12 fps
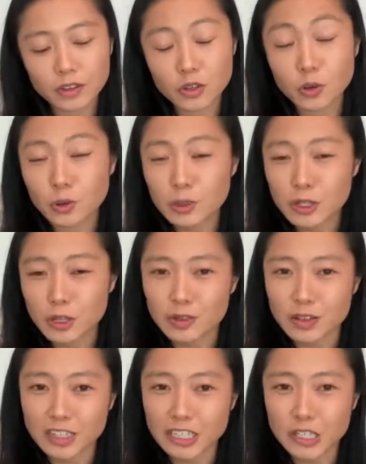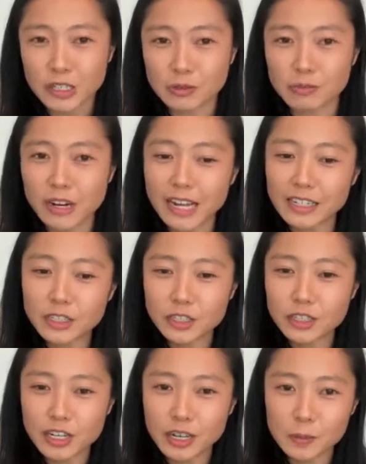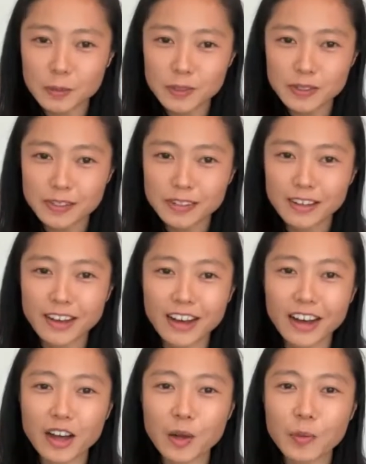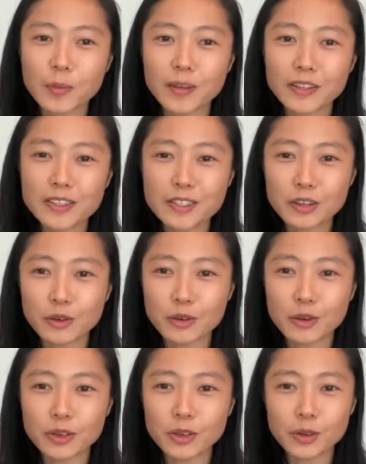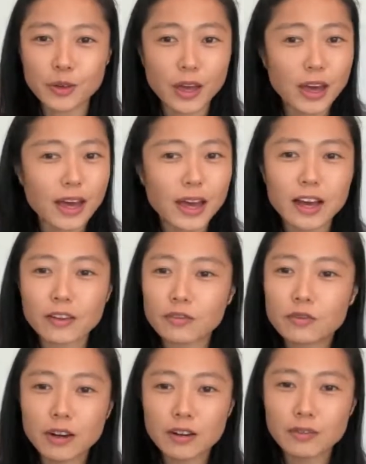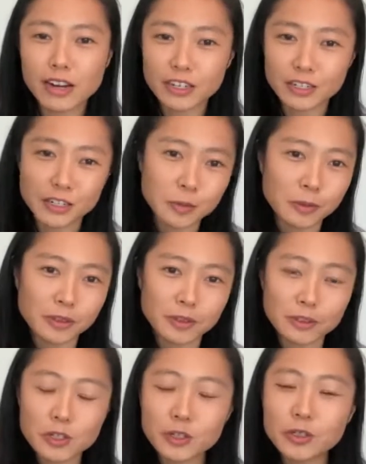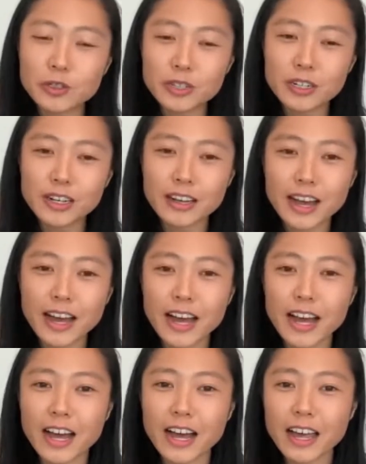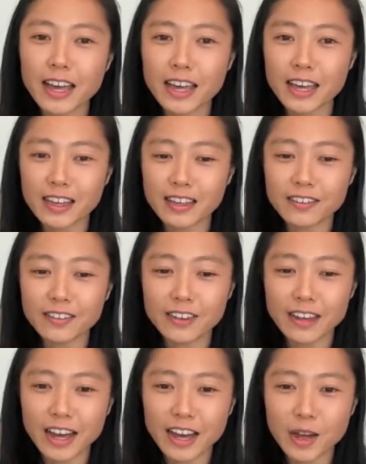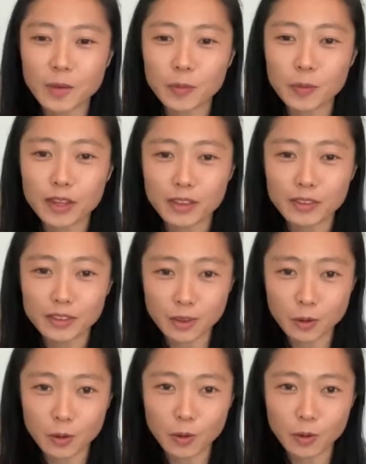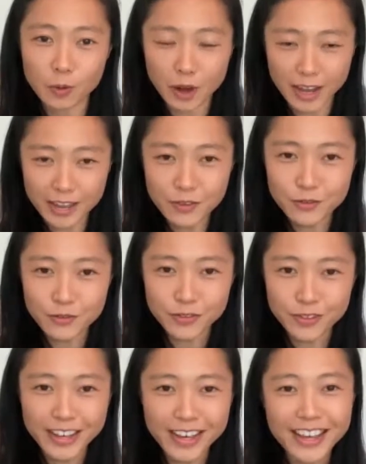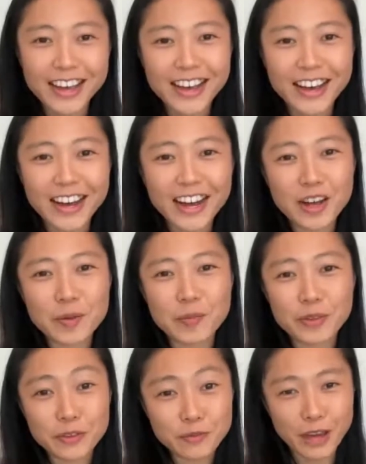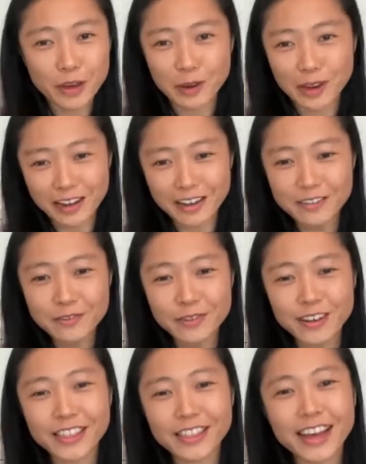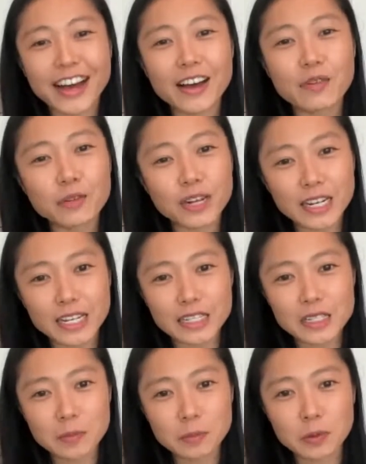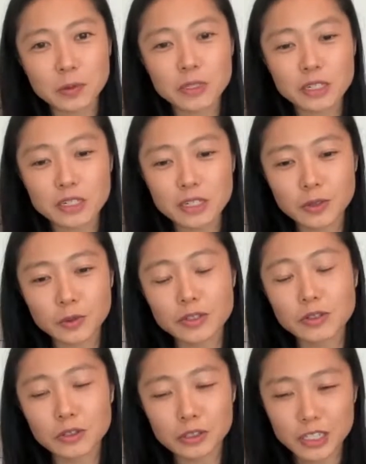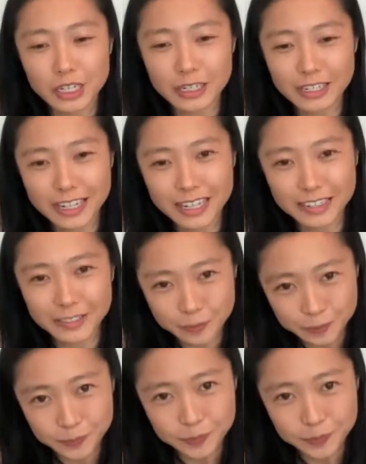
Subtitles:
You also touched on relationships. So you have a great relationship with your children and with your wife. You found love, and that really supported you in your journey.